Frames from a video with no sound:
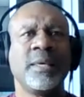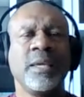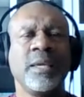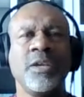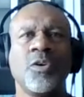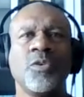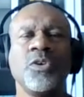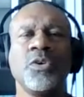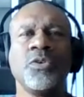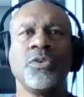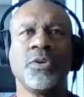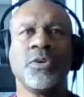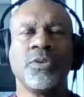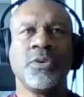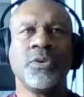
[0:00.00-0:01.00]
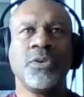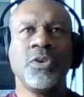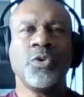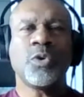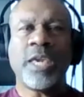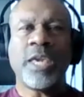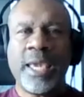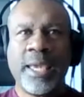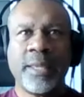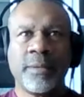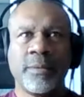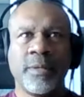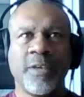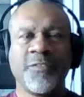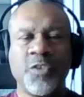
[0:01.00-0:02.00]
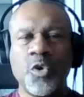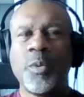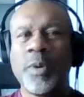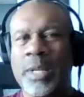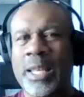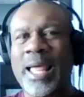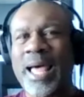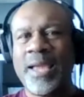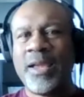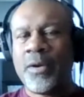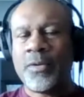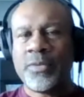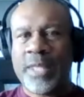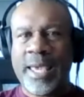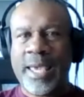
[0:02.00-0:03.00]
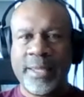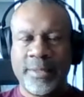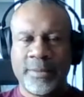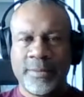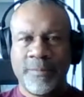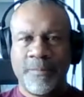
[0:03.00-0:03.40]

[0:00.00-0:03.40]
You can't, if you rely on that,